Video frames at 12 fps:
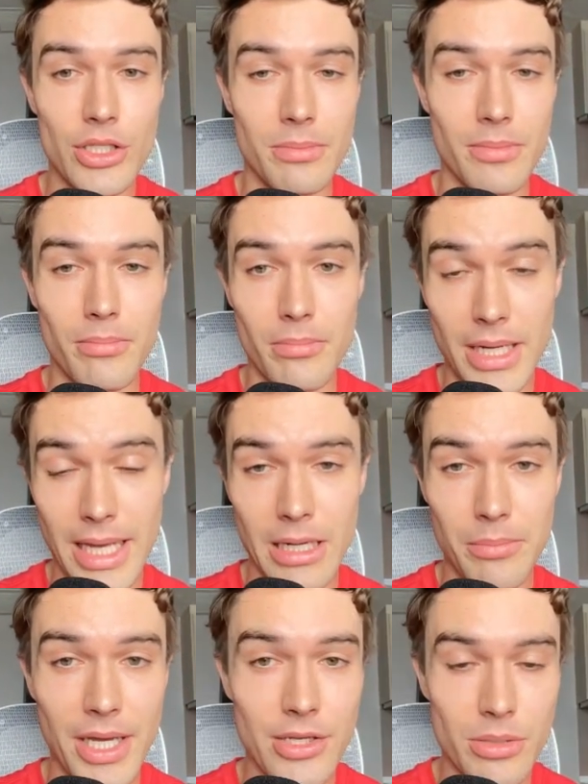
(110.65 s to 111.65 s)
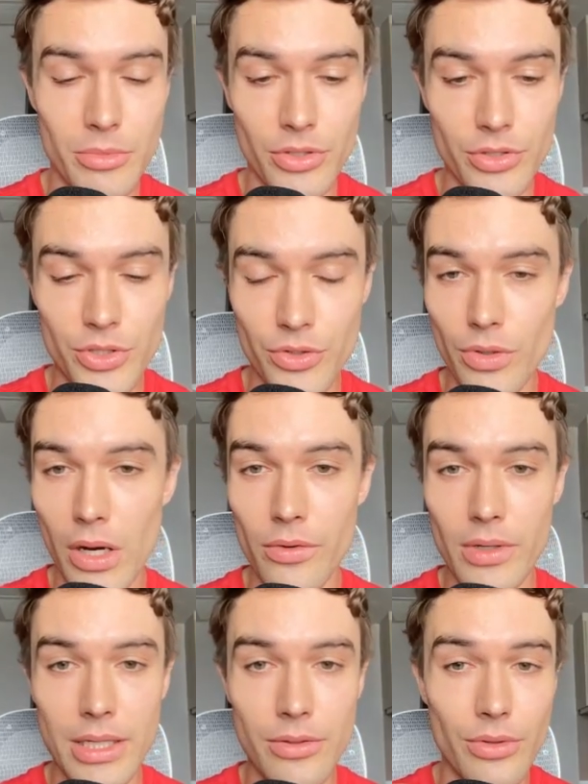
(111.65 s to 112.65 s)
I'm gonna show you how you
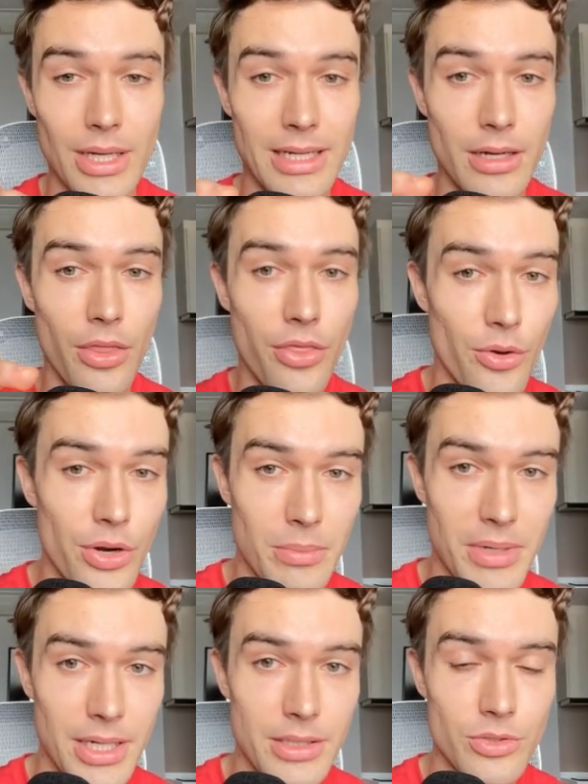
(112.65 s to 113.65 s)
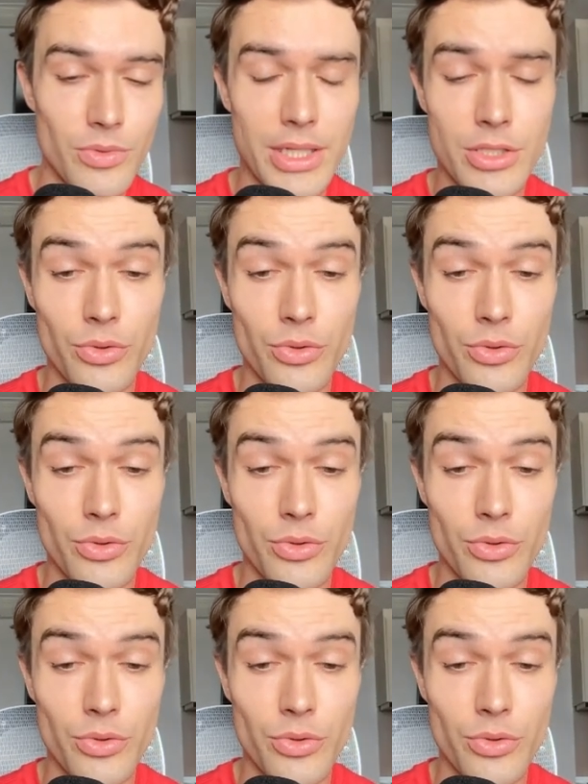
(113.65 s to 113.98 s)
can do that in 30 minutes, right?